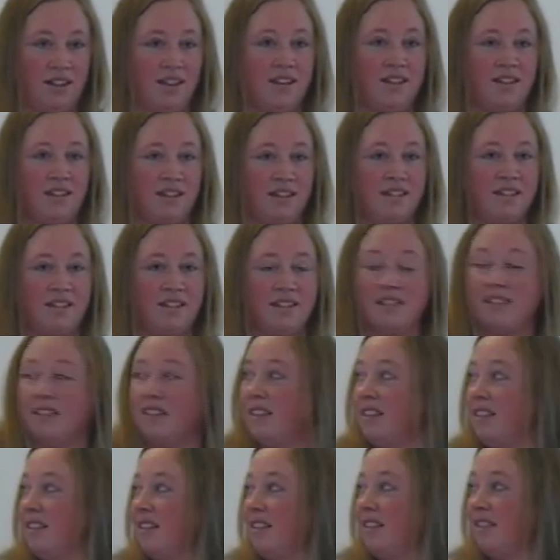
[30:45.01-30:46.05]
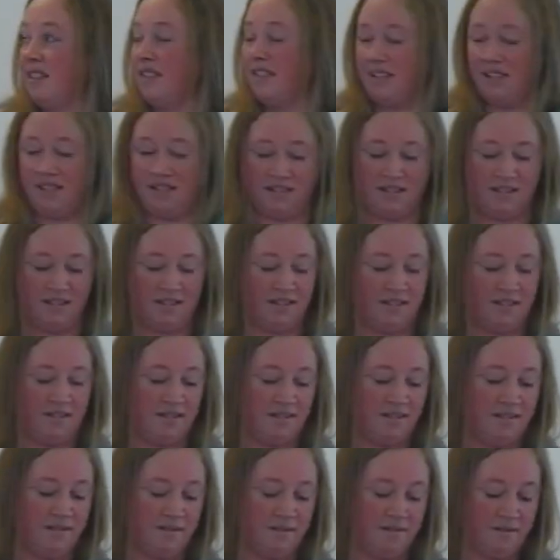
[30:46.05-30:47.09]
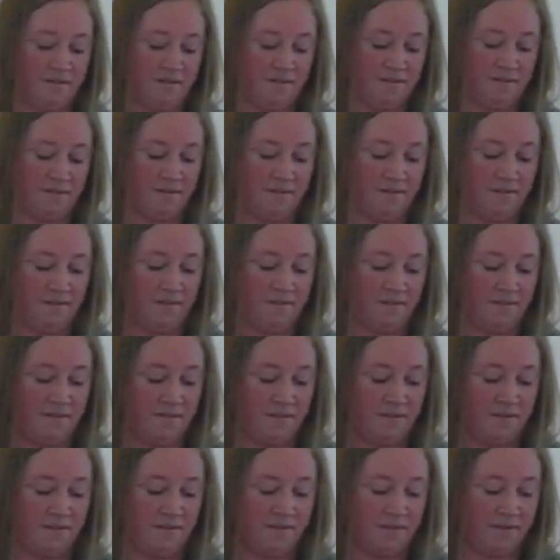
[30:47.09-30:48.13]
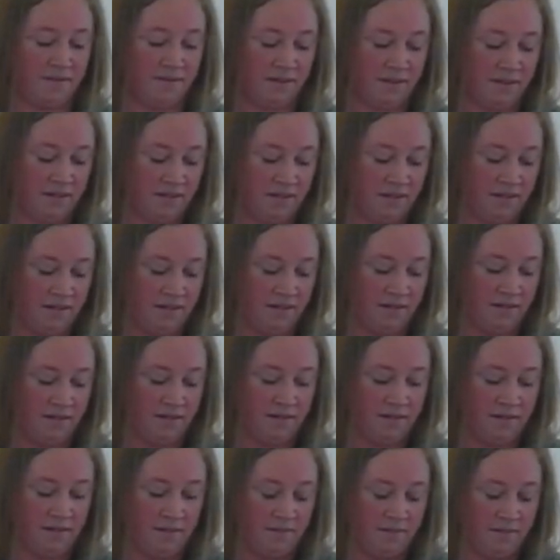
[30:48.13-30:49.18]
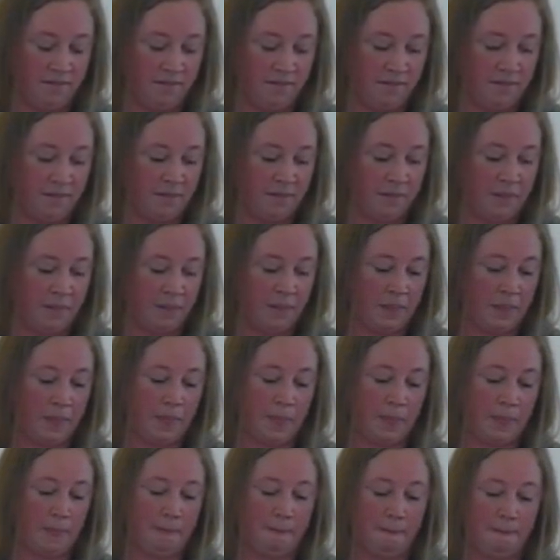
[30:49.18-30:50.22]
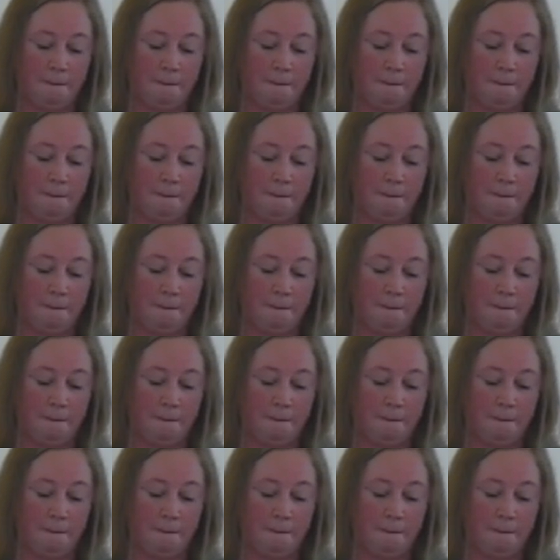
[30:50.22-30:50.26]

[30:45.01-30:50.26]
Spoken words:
No one is speaking in this clip.